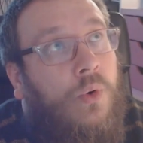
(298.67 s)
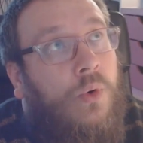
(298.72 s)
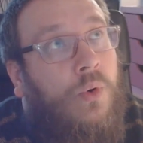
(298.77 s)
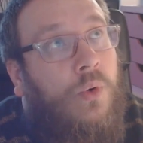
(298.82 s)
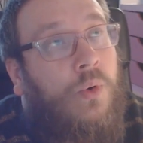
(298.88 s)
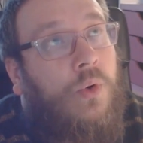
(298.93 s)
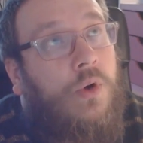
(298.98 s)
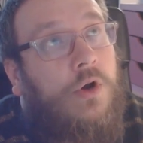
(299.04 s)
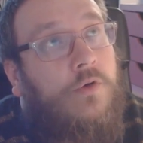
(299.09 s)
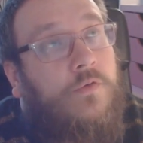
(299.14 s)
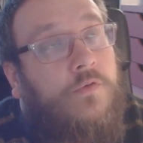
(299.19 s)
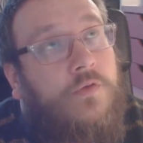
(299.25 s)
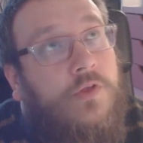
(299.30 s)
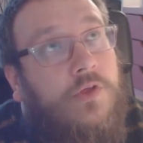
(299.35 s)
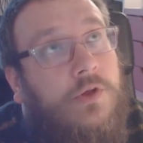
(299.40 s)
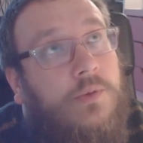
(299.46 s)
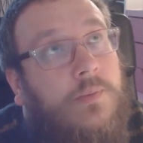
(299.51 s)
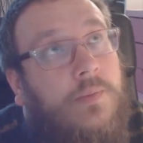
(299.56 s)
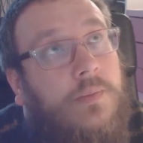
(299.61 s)
of
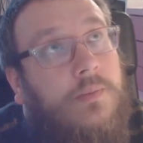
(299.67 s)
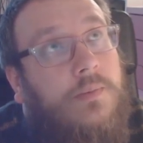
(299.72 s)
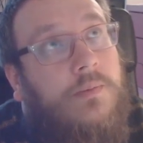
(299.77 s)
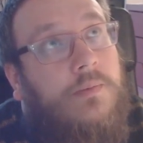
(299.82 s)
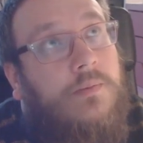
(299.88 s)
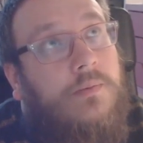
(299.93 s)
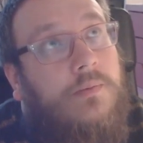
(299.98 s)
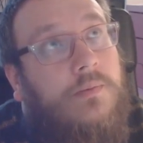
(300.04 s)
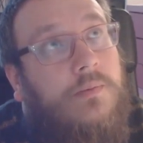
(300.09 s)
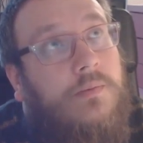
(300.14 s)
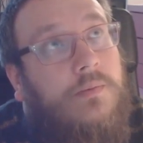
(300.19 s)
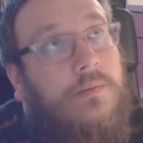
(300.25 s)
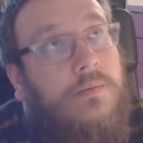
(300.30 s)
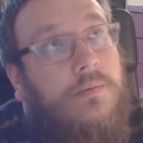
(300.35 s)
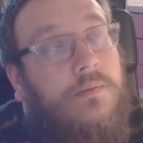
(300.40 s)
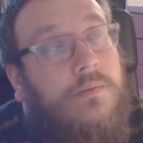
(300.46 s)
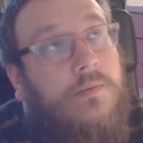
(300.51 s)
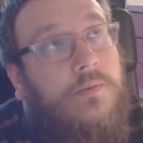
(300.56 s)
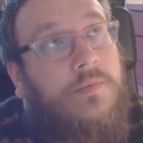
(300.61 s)
them
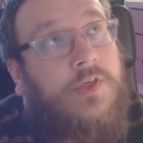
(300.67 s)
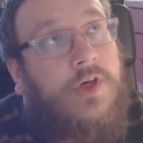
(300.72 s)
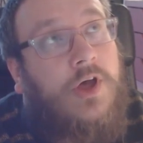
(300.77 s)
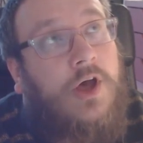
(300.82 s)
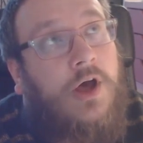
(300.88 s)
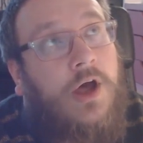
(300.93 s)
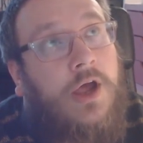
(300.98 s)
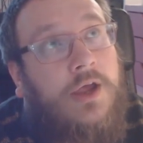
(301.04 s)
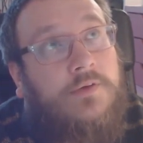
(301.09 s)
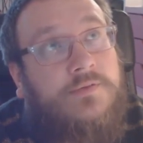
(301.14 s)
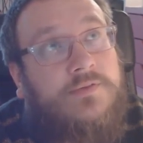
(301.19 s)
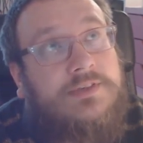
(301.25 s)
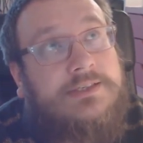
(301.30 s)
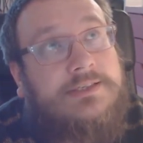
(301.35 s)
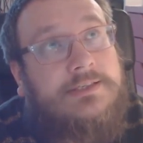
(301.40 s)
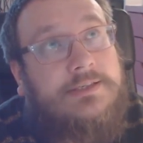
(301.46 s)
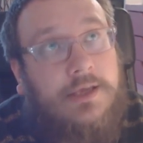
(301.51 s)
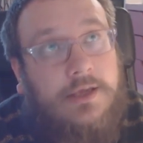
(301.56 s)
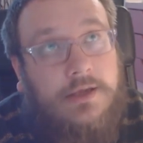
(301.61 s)
that I have
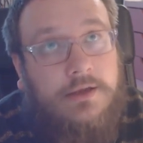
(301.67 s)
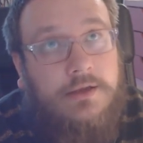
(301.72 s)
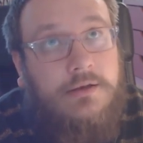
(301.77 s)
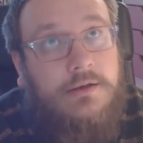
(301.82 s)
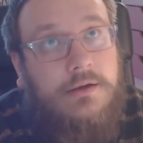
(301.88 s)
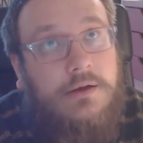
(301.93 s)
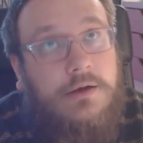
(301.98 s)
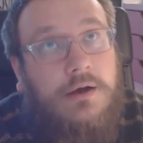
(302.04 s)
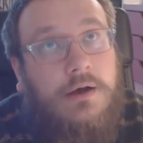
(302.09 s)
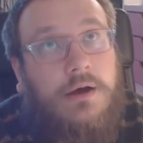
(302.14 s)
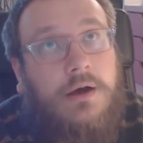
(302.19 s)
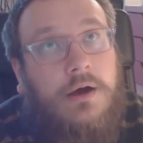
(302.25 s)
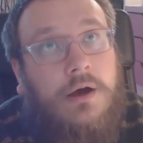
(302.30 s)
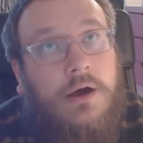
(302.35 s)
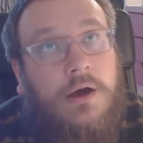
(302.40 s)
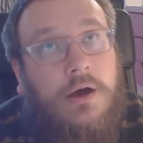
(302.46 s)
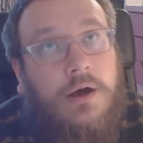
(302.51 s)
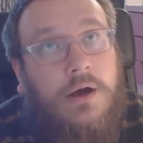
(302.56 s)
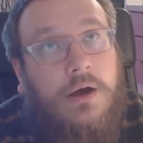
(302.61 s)
seen
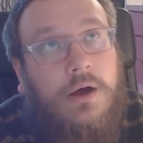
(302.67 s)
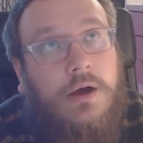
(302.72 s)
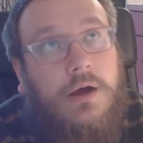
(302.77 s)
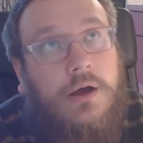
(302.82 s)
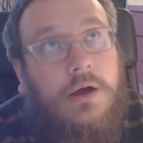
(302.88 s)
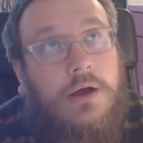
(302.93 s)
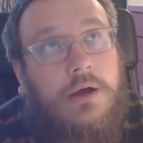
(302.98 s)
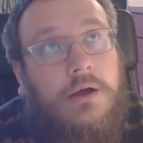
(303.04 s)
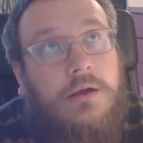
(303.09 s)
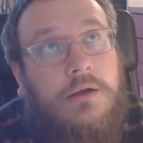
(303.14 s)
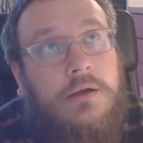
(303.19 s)
are